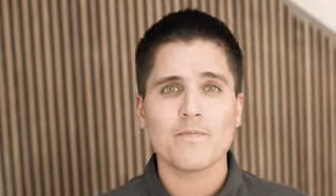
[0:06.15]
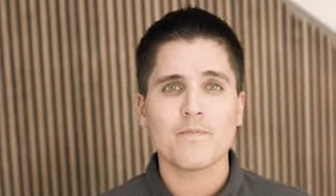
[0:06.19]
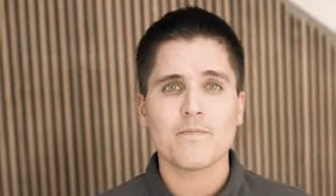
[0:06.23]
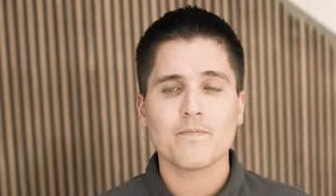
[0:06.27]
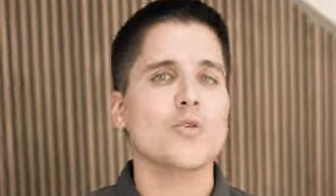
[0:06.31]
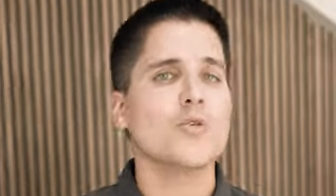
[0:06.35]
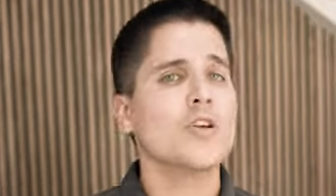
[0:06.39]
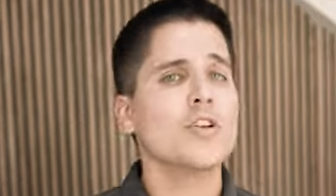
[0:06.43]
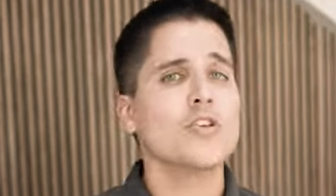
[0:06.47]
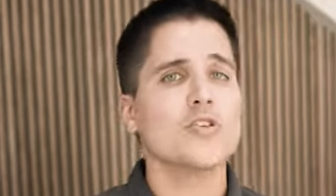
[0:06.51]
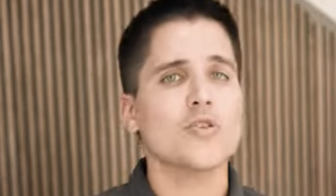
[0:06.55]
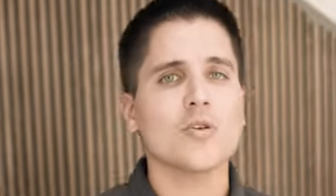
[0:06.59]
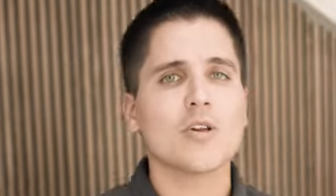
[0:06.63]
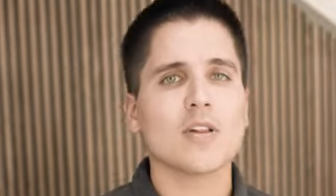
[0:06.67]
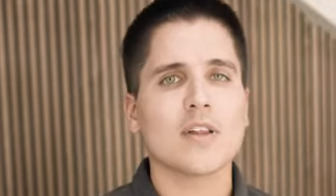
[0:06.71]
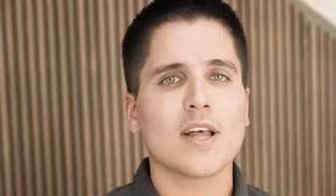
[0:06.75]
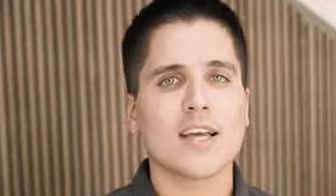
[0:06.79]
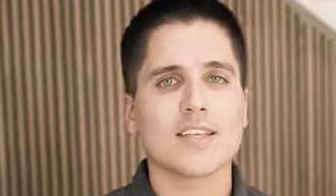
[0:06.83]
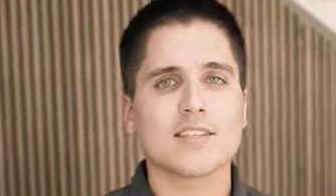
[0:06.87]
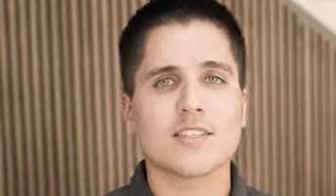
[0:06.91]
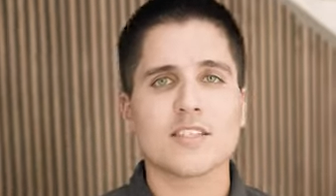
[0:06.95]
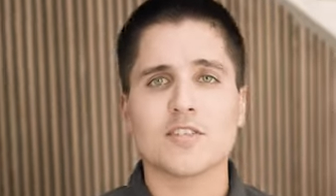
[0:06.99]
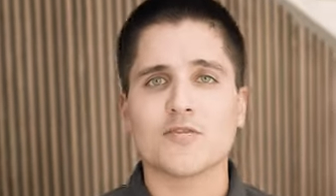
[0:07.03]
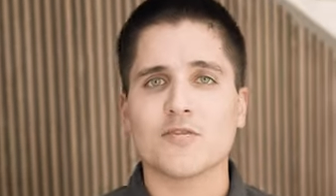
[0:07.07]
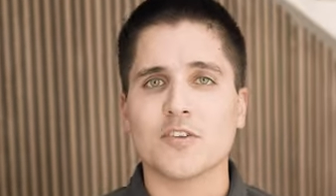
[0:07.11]
You can
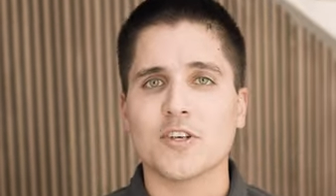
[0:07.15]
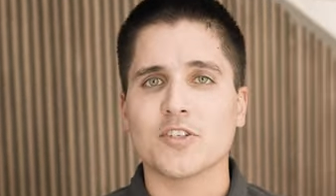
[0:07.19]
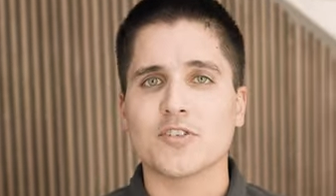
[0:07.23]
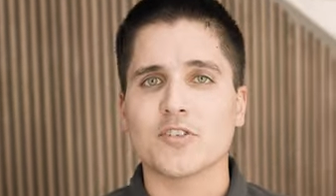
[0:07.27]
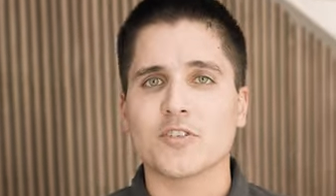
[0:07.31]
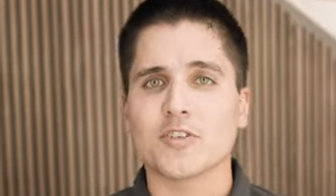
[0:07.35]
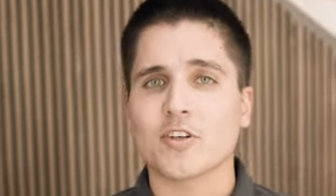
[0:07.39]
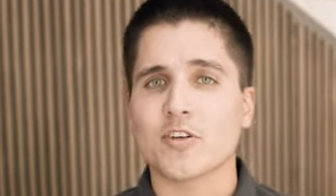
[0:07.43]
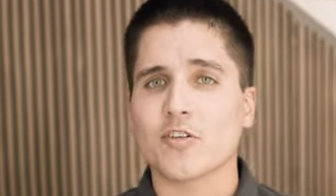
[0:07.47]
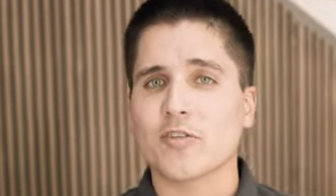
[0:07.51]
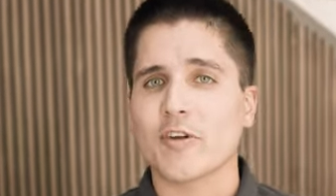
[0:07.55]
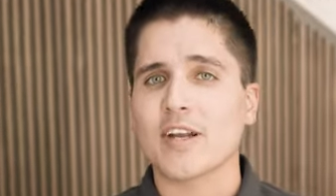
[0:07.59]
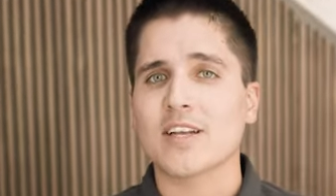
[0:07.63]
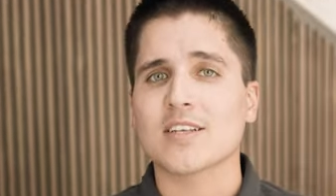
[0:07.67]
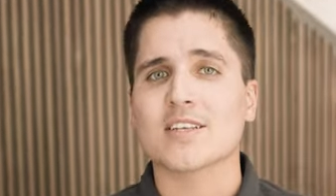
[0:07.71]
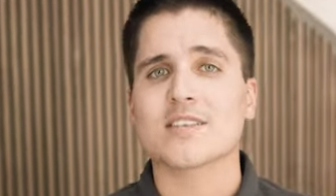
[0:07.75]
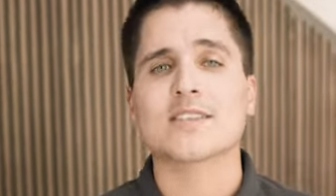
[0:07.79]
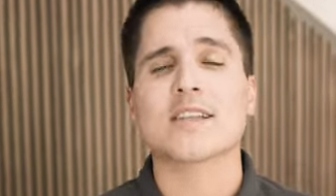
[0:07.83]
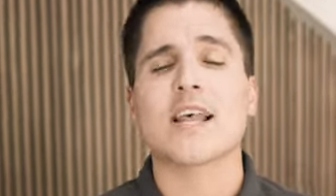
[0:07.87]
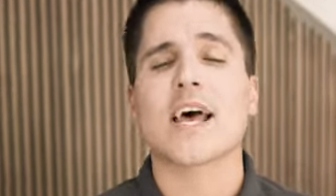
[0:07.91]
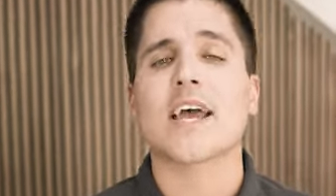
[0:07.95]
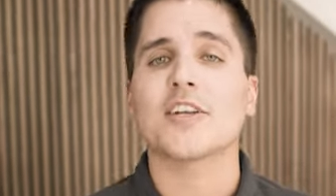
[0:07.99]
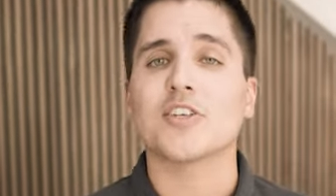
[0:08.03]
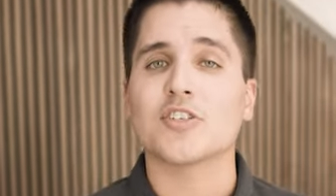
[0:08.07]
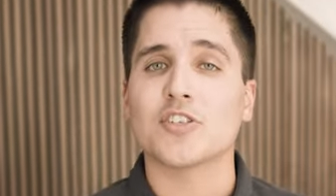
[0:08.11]
utilize this feature to create a
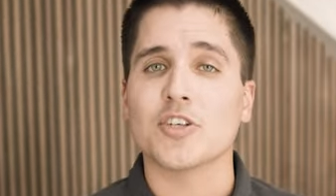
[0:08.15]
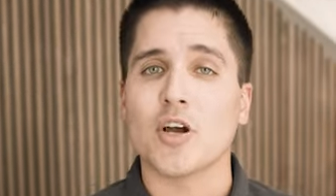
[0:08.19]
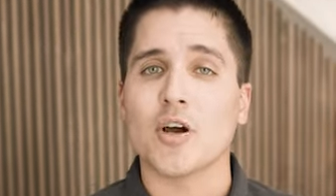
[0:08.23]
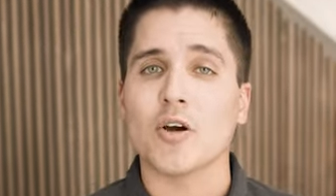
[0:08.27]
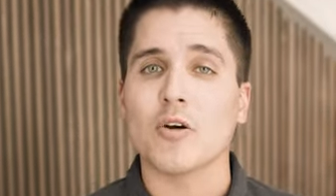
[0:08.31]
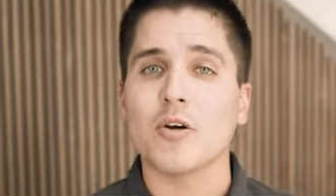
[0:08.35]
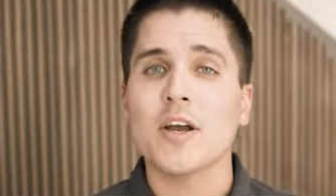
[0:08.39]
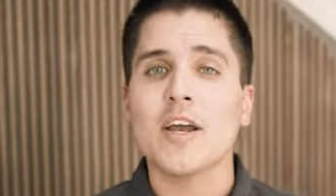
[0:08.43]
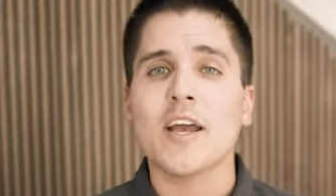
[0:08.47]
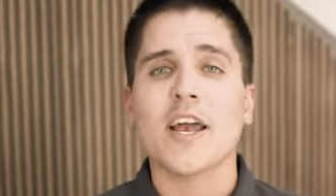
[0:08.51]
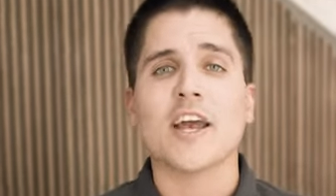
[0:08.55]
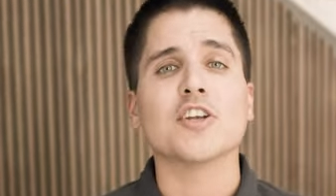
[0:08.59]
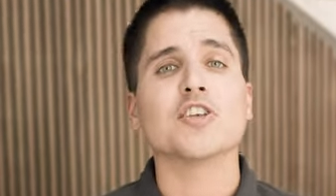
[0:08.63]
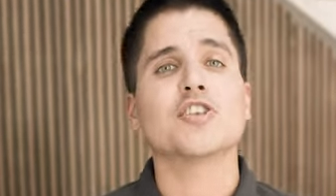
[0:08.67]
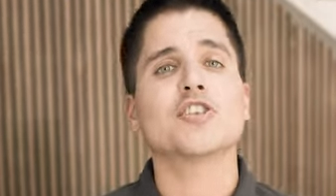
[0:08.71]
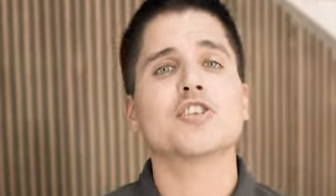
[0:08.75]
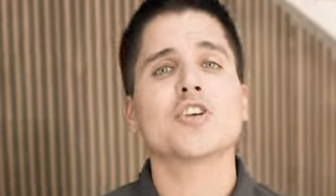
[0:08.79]
slideshow and